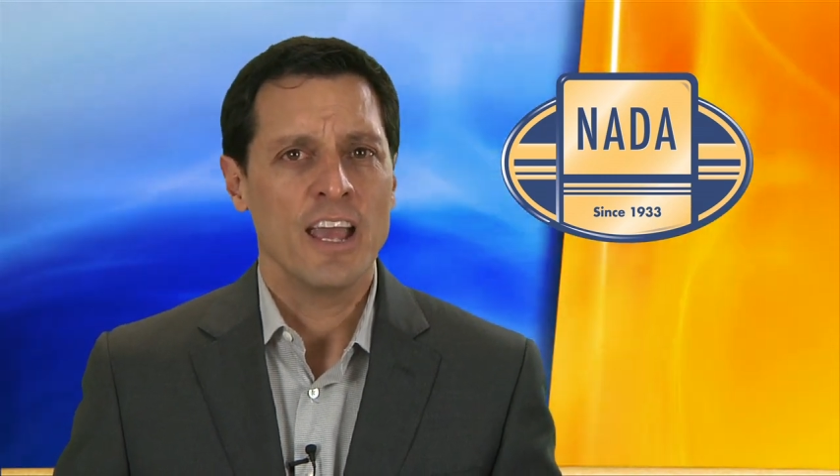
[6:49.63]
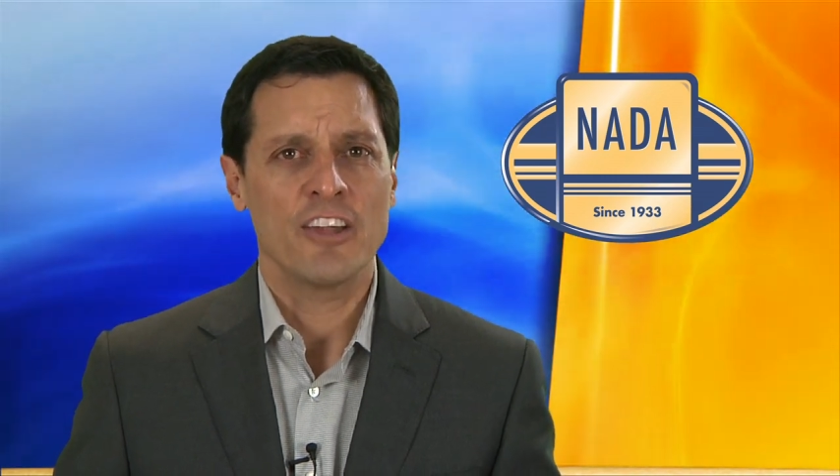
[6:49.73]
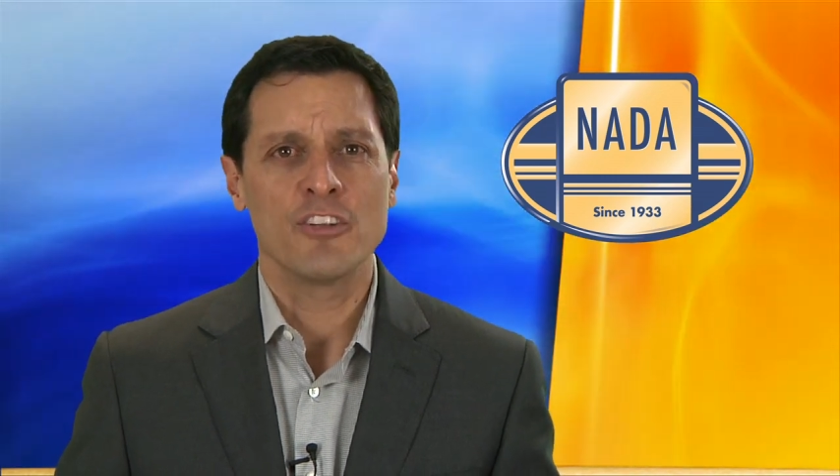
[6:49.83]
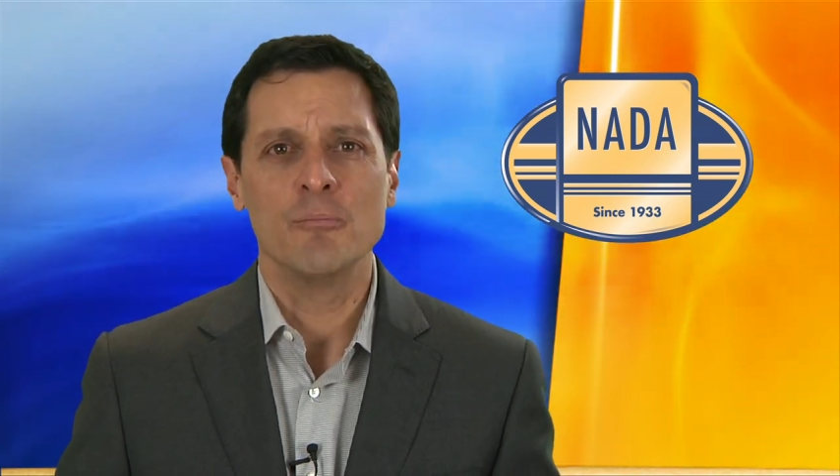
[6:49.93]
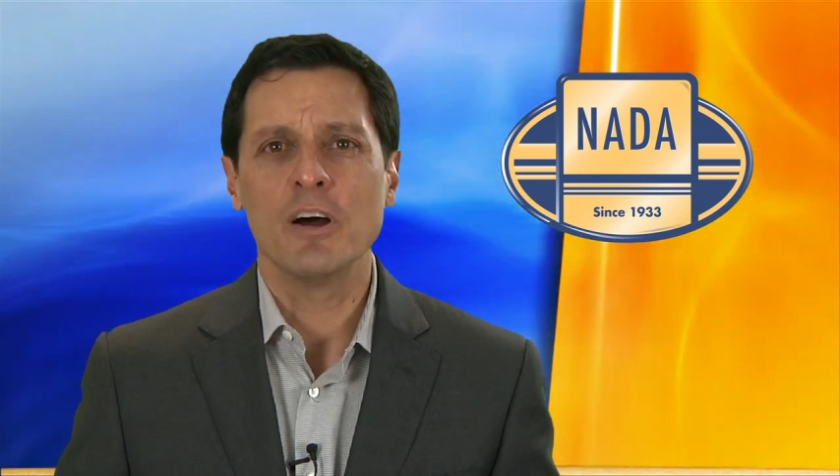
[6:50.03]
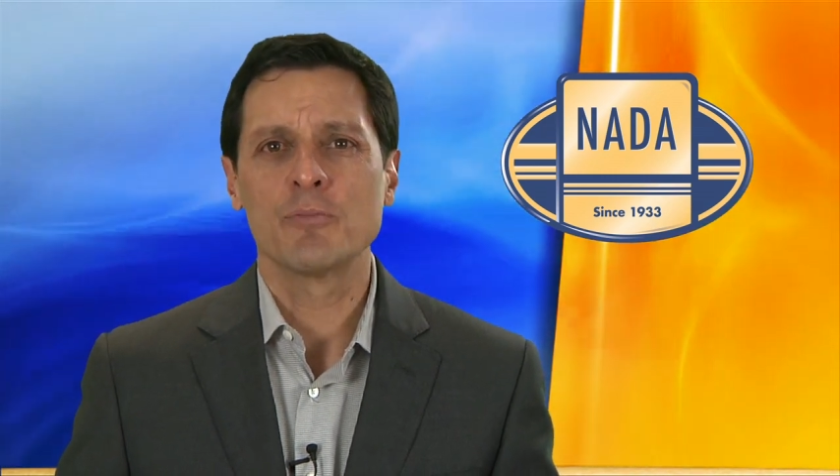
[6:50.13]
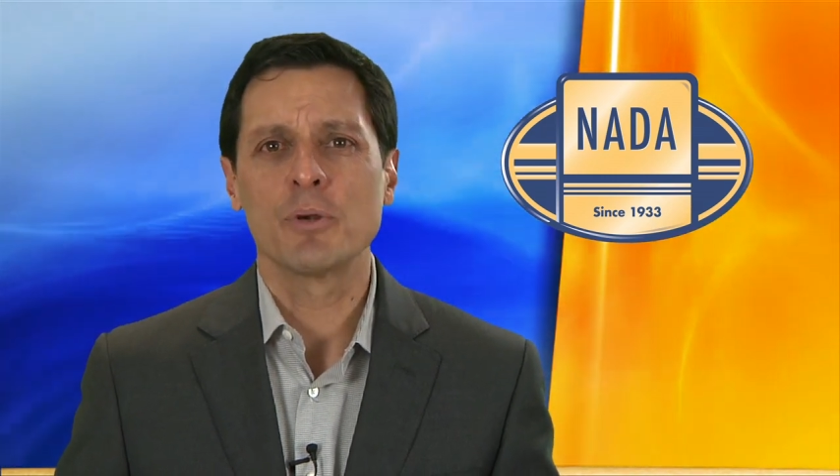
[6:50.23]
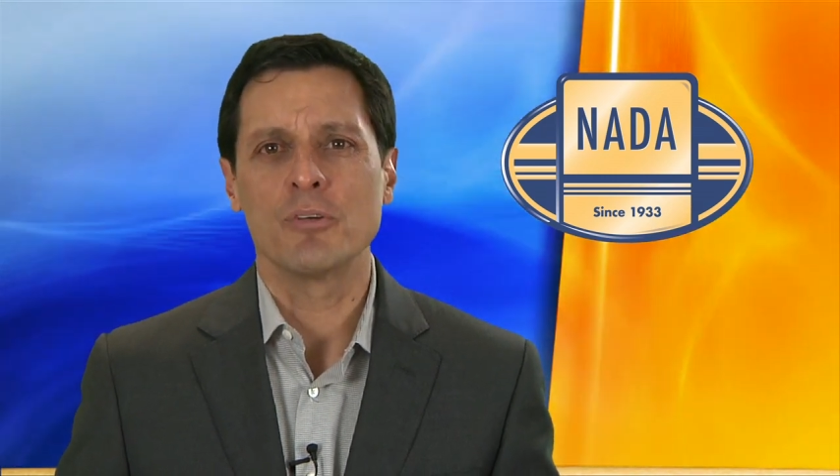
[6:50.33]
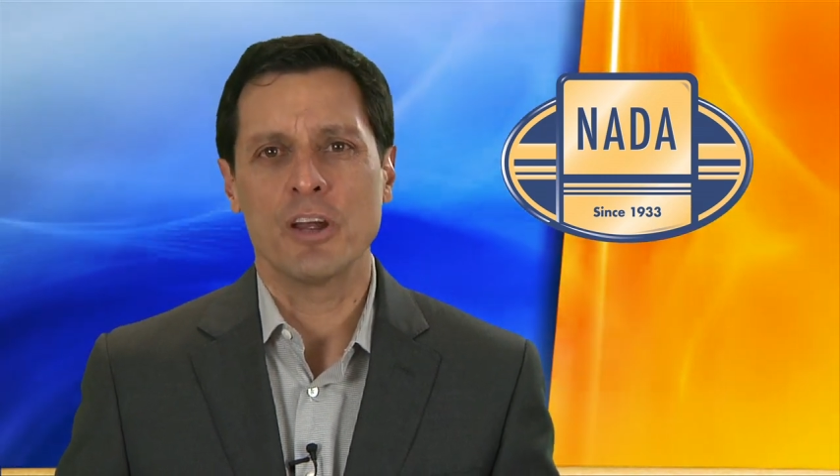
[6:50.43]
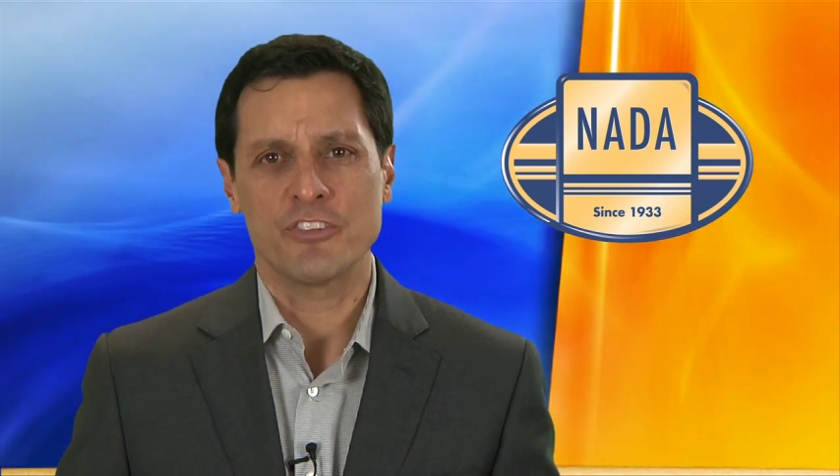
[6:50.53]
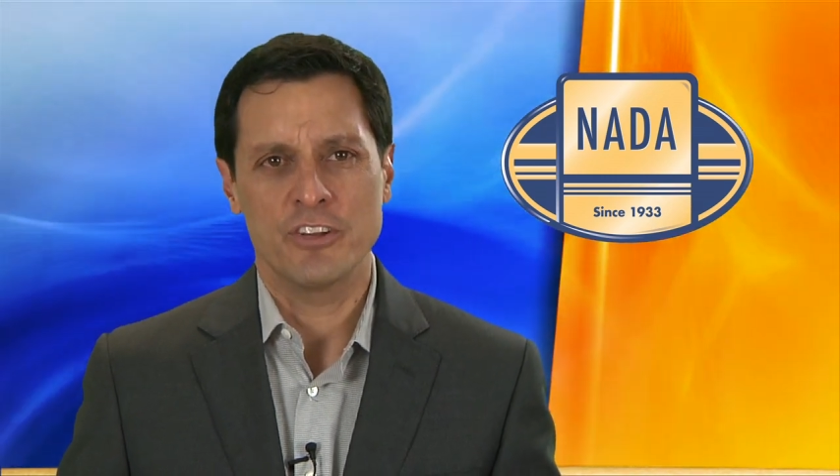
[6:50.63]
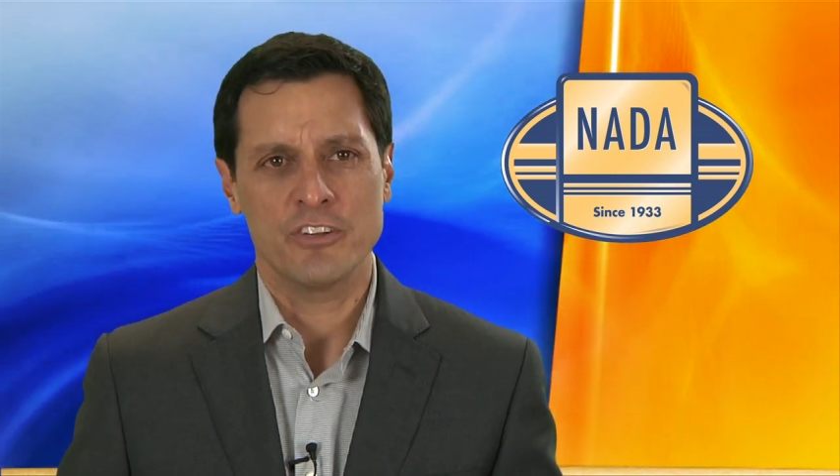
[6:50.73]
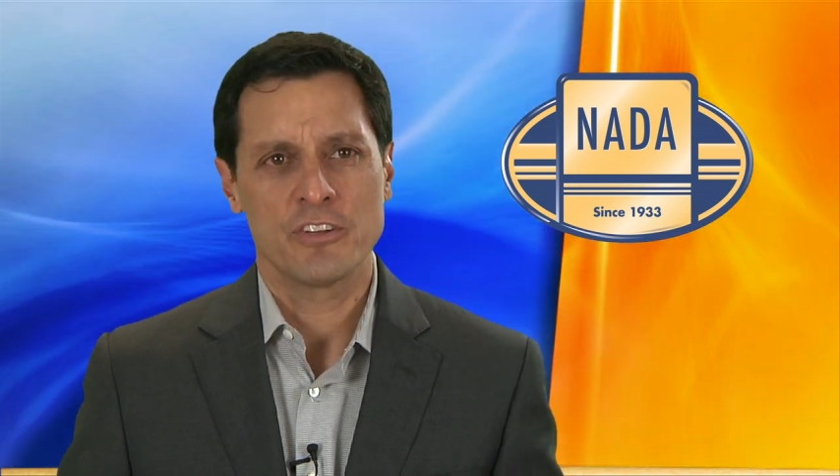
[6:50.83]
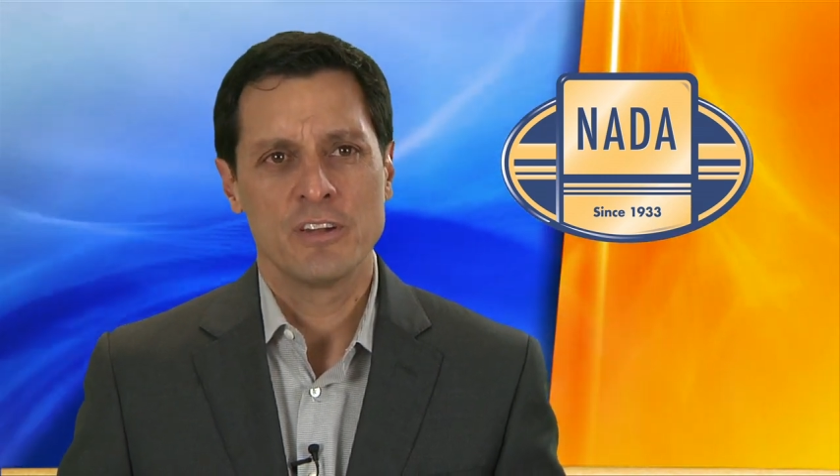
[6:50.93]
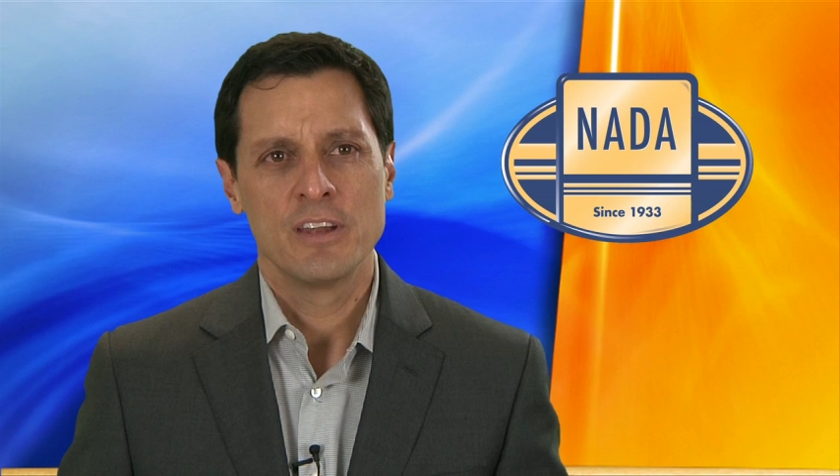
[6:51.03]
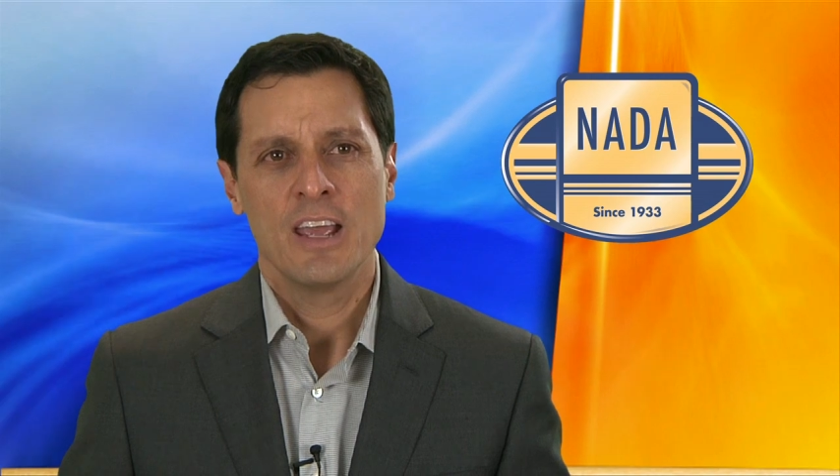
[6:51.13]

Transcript: as the month progresses.